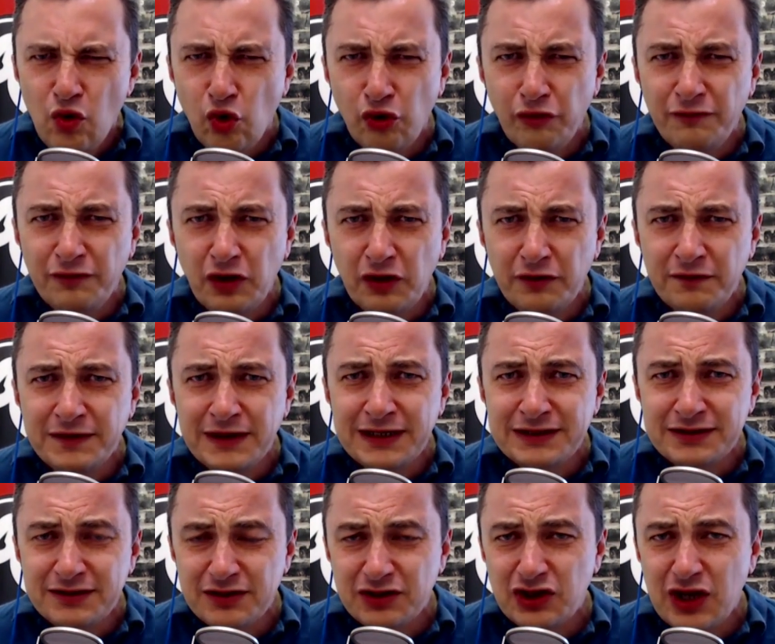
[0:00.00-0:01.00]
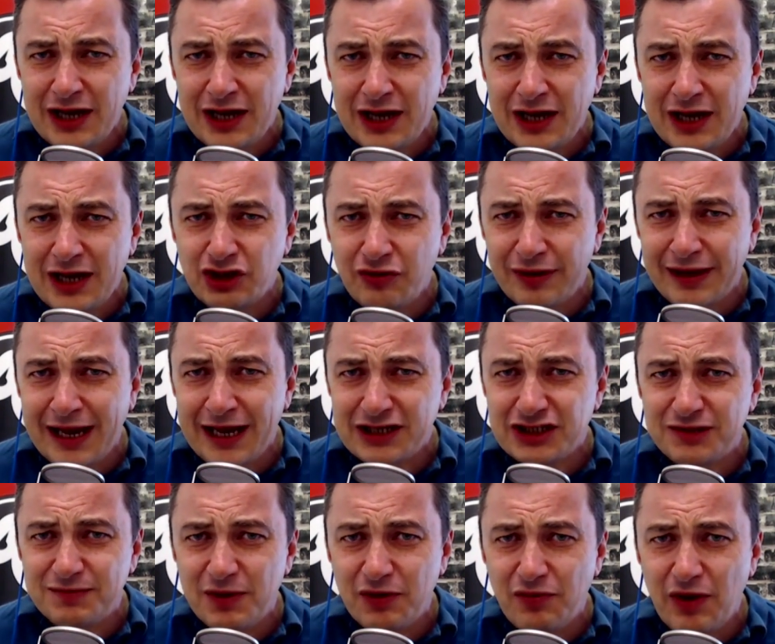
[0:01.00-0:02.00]
awful lot of data that generally has
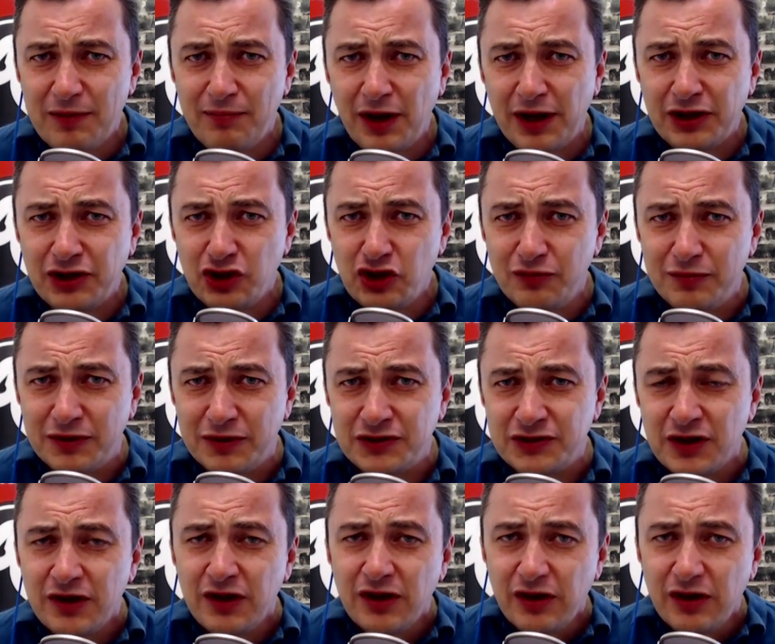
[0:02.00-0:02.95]
to be read by humans,